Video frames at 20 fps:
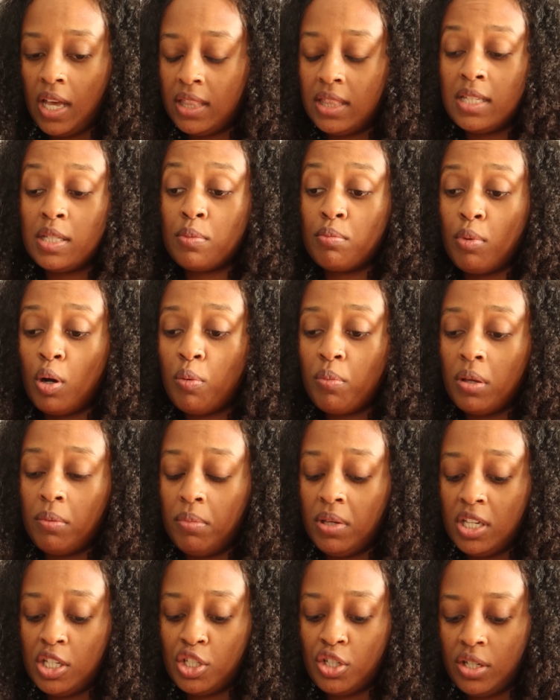at this moment
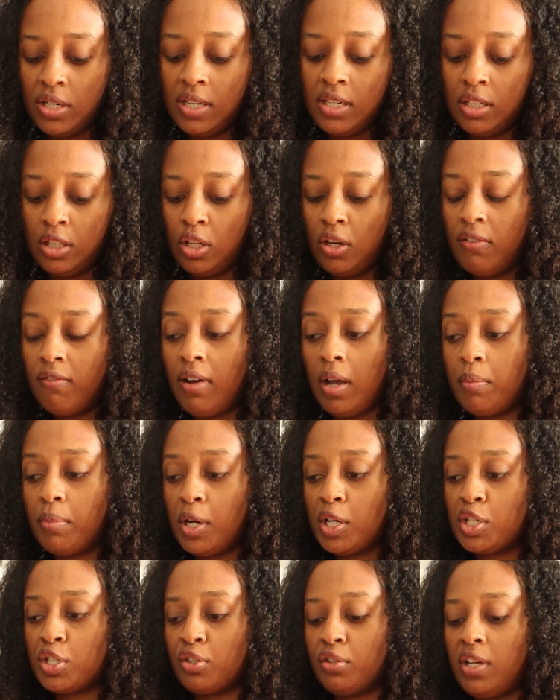because you're in low
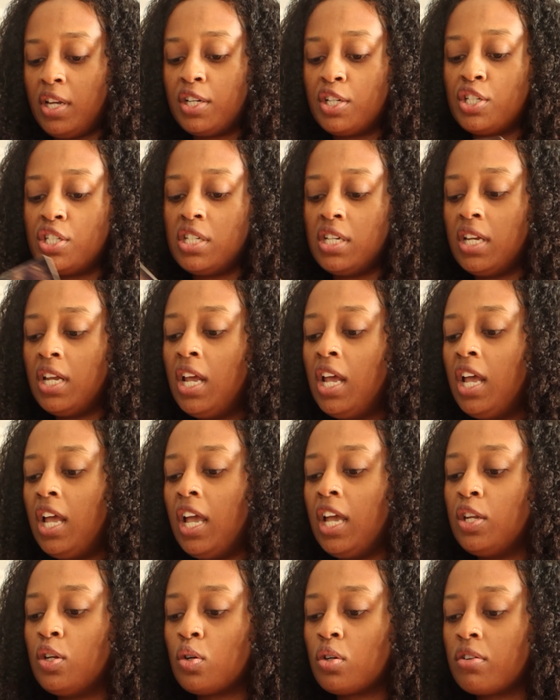vibrational energy.
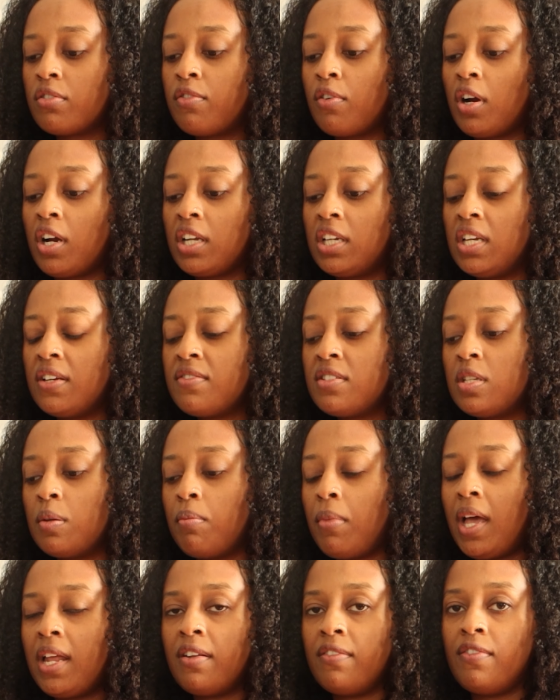In order for our gifts to
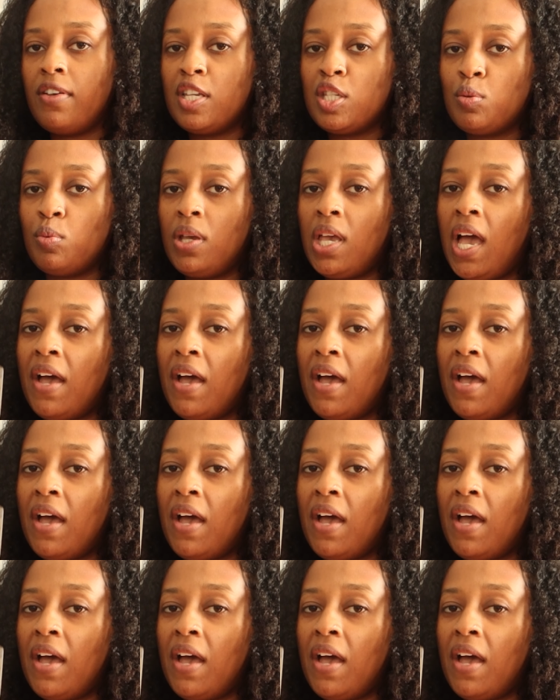manifest, we